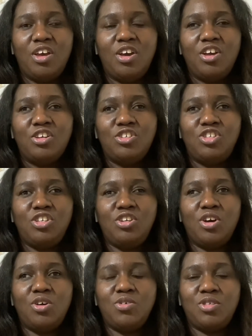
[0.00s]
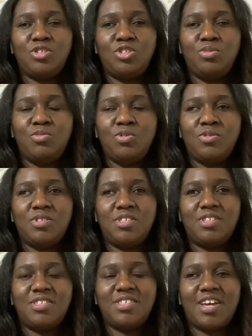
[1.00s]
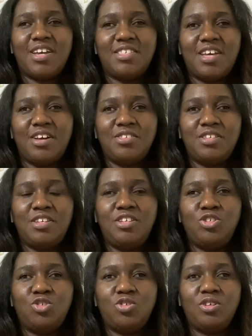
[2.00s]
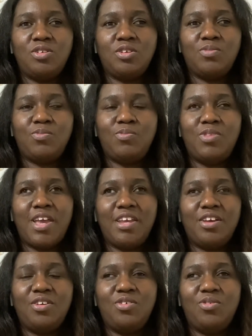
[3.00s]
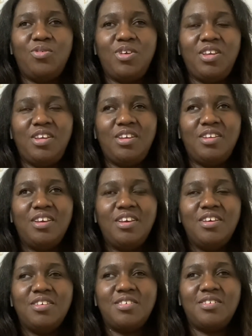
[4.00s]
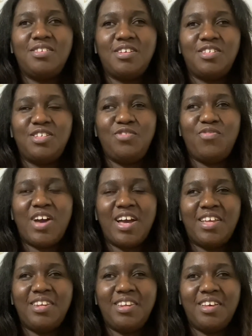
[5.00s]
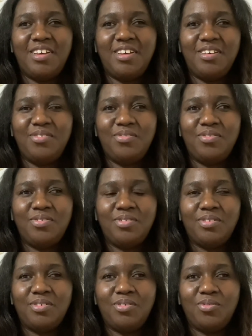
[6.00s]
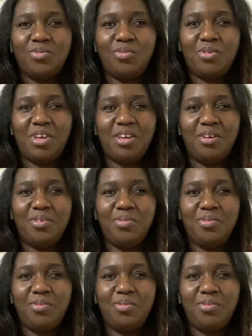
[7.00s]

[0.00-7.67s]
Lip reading: she goes and she moves into this guy's house, and he's treating her like a queen. So does she find love? Well,